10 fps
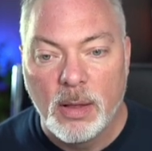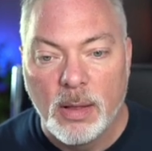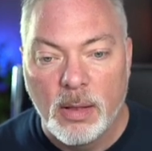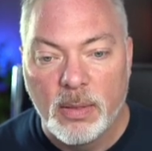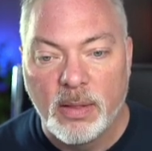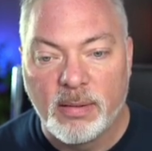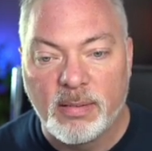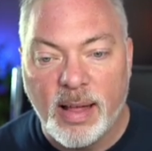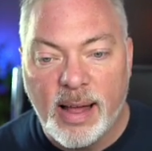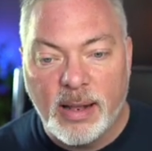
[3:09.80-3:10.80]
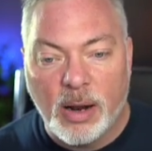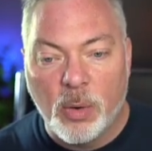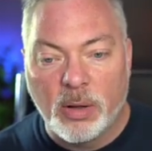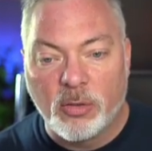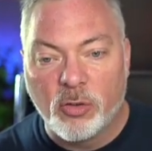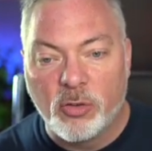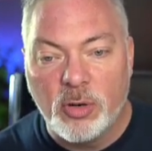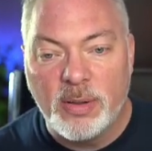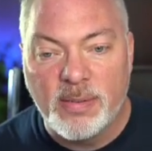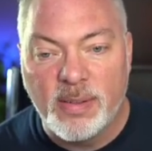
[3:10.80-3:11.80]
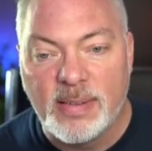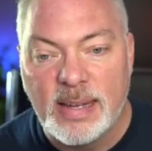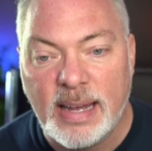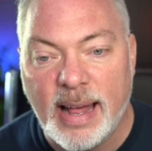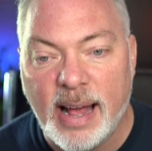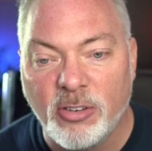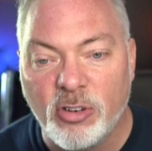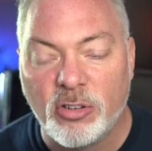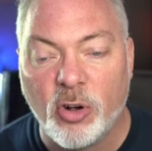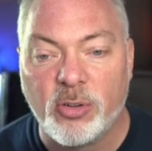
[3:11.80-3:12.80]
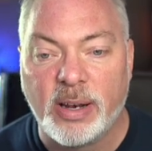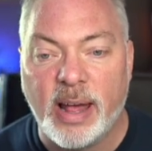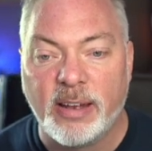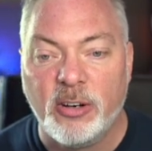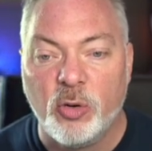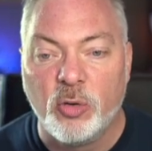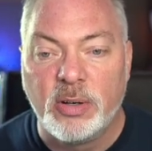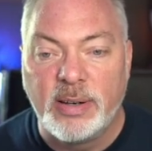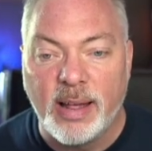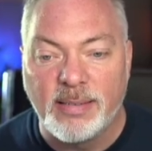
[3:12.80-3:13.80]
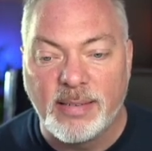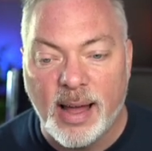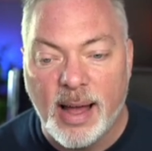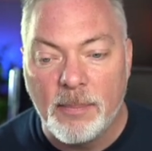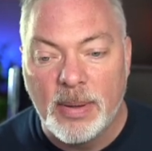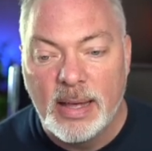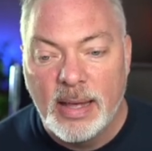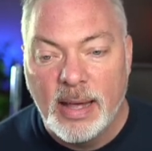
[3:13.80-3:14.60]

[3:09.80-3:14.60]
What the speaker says: the slide that I want the students to see, it actually shows it as a new desktop, and I